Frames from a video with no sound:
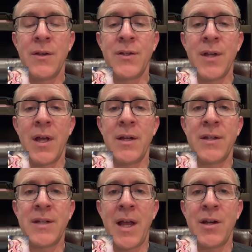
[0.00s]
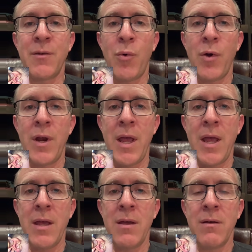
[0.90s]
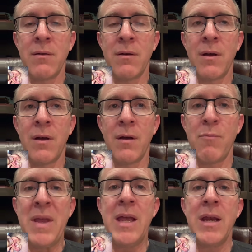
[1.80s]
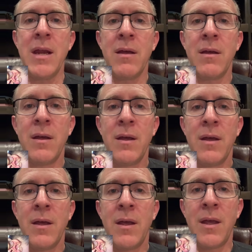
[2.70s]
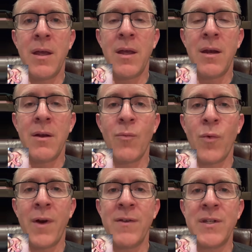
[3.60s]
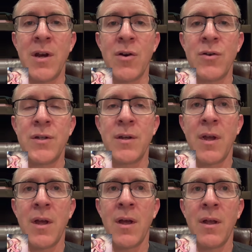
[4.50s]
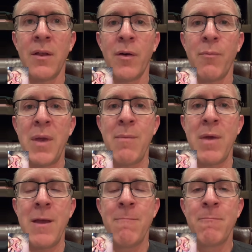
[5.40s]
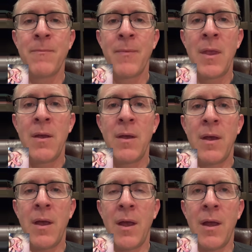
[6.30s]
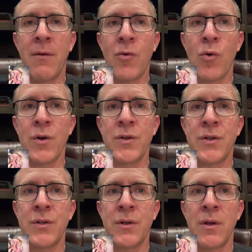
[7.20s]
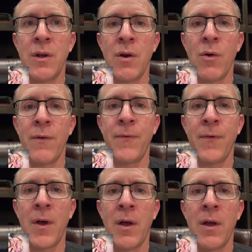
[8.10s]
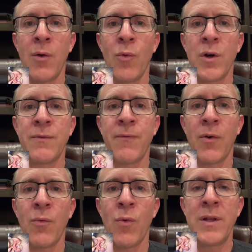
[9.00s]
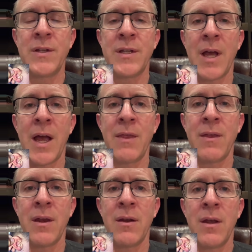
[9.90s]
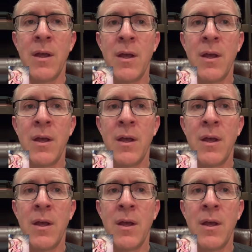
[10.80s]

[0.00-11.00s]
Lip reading: son decided to put a bead in one of his ears, a little BB. And of course, if it works for one side, then